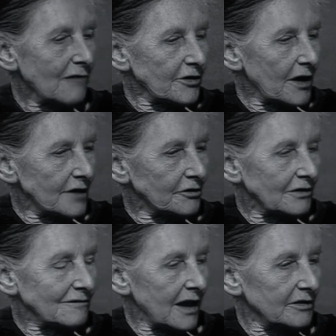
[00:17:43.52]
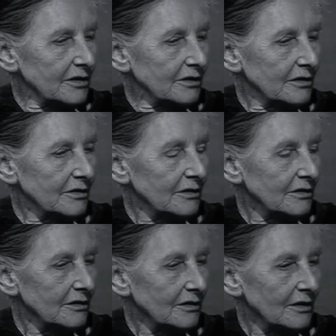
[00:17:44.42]
rather aristocratic,
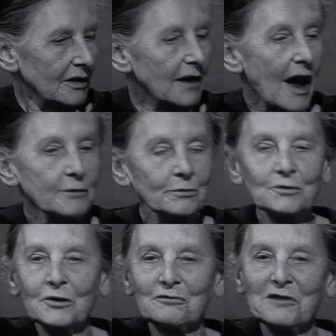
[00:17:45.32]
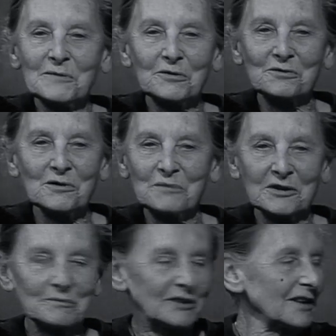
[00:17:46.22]
and I thought extremely
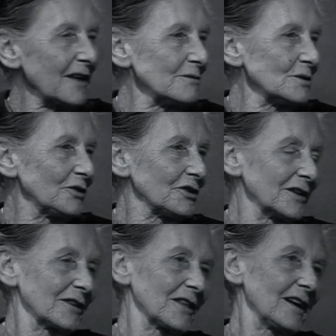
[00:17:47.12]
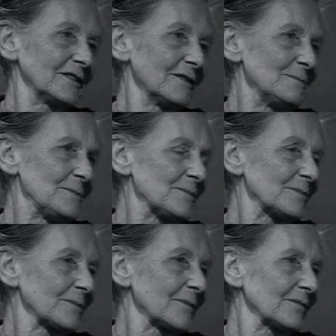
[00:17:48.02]
stupid, but then I would think that.
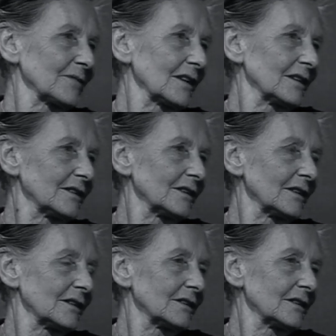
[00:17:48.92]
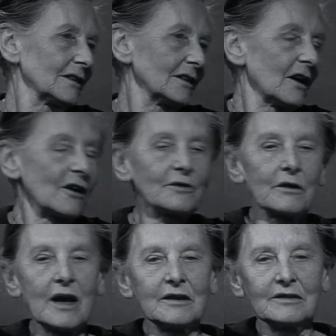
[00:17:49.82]
Were you there to object to them? Oh,
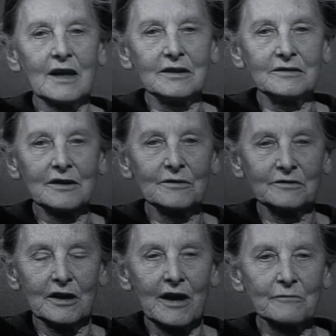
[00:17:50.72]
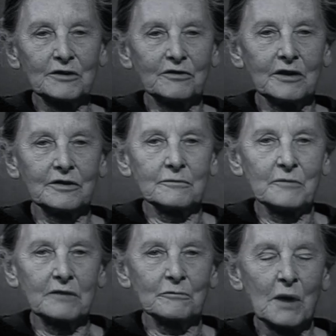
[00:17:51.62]
no, I, I know, no. I once had
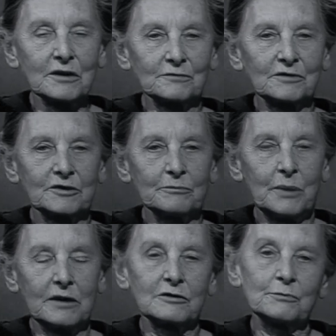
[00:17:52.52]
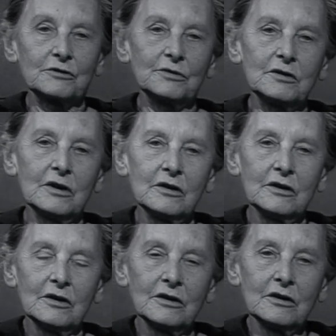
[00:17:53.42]
a, a wonderful debate between
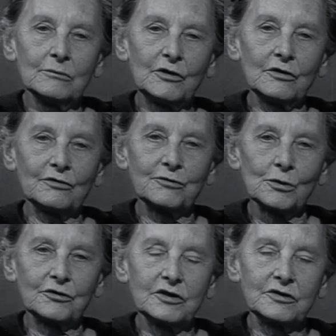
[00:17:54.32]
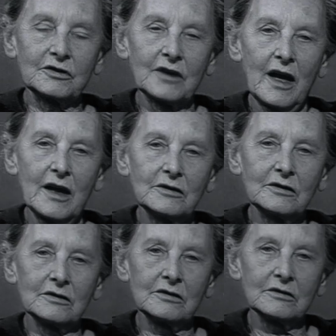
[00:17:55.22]
Mrs. Fawcett
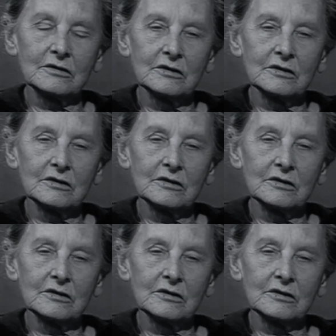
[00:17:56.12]
and